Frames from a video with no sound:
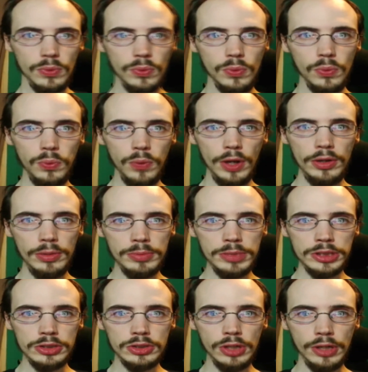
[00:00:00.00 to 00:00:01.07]
Welcome
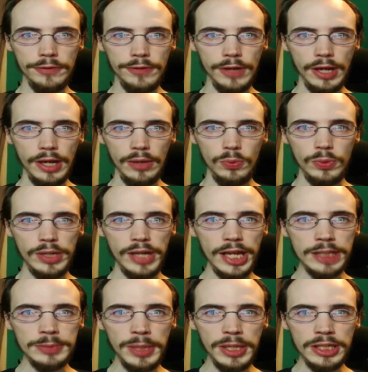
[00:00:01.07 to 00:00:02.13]
to Intronautify. When
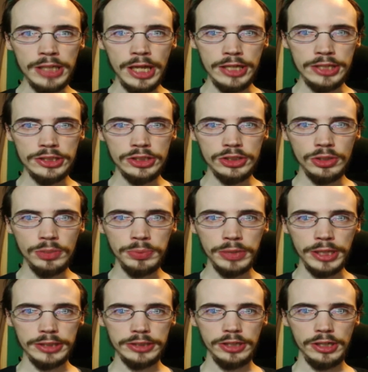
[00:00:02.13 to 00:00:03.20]
expectations are
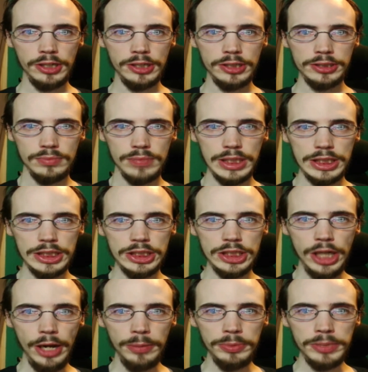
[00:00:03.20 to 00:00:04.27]
placed on us, it's
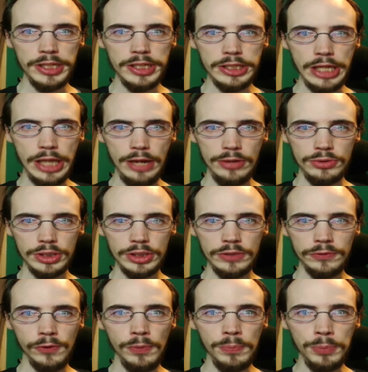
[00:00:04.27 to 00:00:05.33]
terribly dangerous
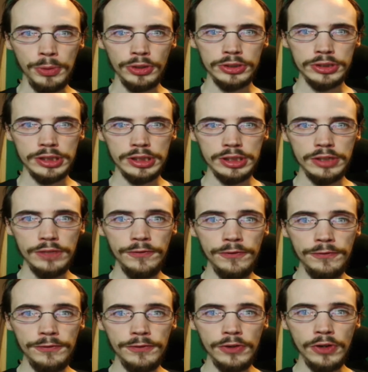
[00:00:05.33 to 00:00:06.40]
for a person to
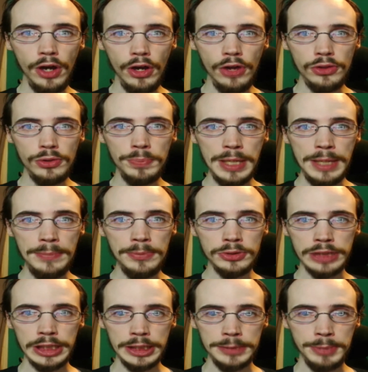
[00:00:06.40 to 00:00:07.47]
fulfill other
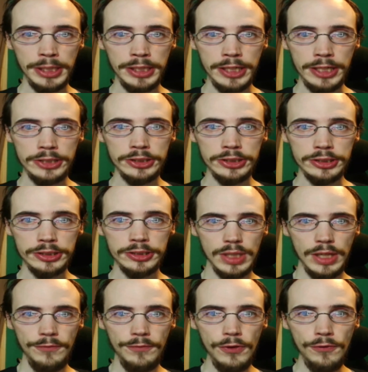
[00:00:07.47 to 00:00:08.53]
people's expectations.
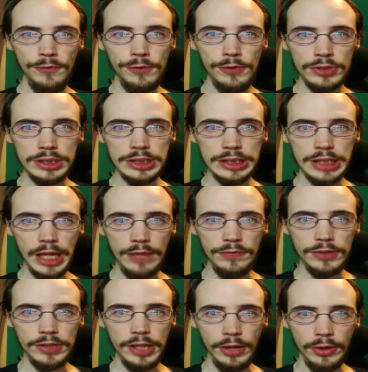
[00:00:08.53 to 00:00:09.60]
If you feel
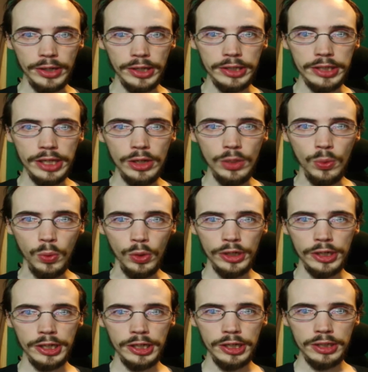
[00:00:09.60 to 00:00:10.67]
safe in the area that you're
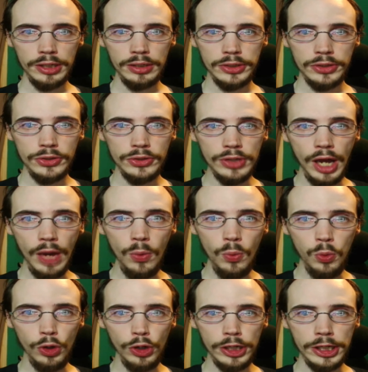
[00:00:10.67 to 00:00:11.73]
working in, you're not
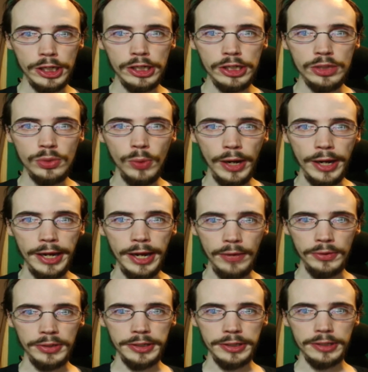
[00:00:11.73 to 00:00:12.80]
working in the right
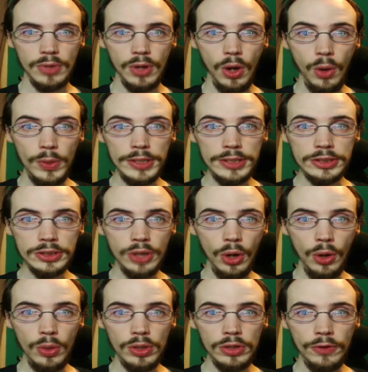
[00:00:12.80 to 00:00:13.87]
area. Always
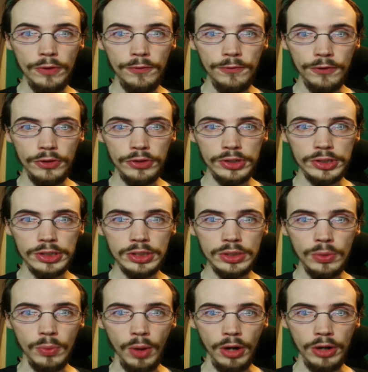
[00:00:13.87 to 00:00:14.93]
go a little further into
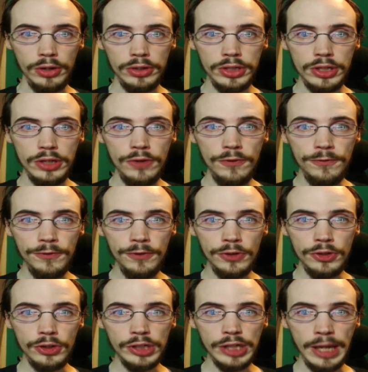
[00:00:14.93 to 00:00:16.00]
the water than you
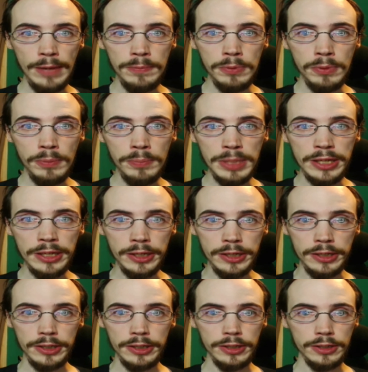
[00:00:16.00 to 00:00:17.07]
feel you're capable of being
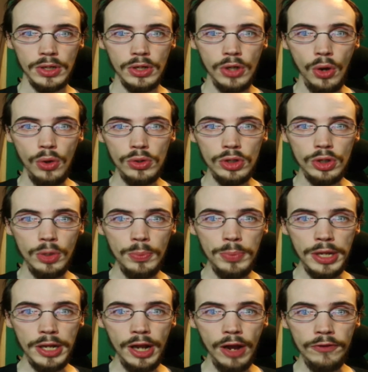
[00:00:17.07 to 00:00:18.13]
in. Go a little
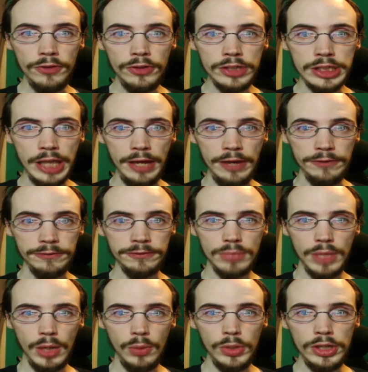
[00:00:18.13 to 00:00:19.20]
bit out of your depth.
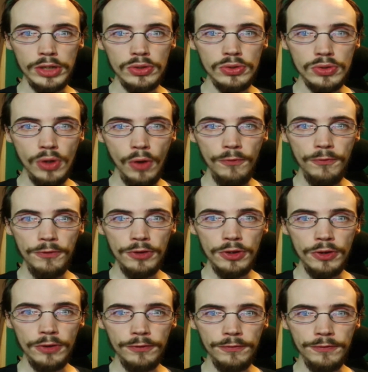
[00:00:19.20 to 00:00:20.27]
And when you don't feel
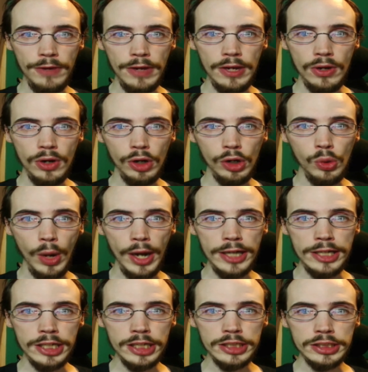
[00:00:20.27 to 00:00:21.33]
your feet are
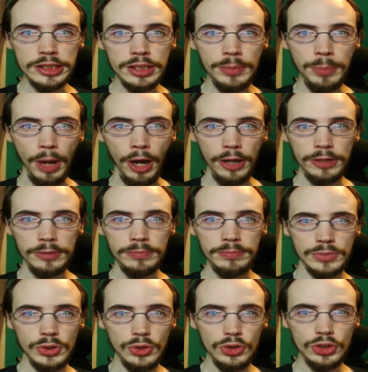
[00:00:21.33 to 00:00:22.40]
quite touching the
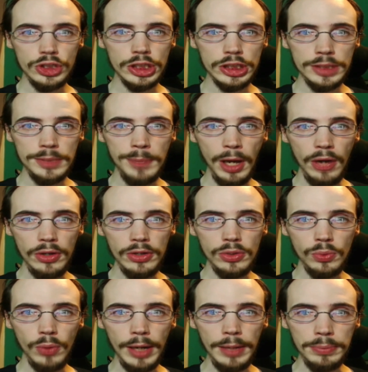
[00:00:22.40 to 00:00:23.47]
bottom, you're just about in the
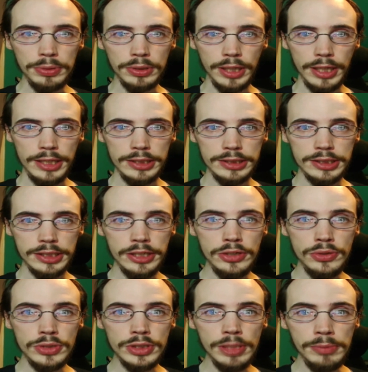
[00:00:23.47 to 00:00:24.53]
right place to
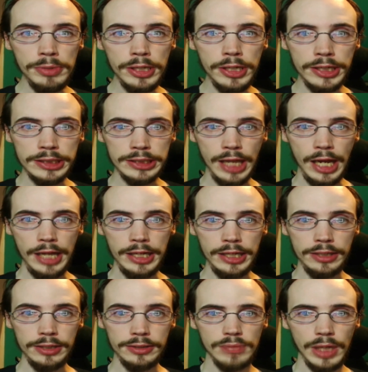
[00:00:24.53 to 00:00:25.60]
do something
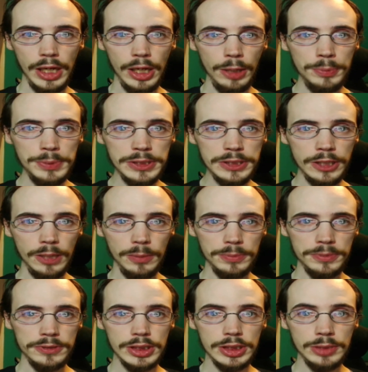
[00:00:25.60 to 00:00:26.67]
exciting. I hope this
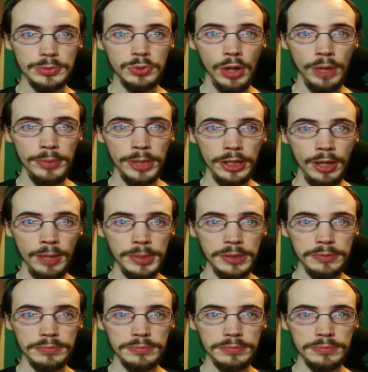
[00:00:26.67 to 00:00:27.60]
helps. Subscribe, like, comment.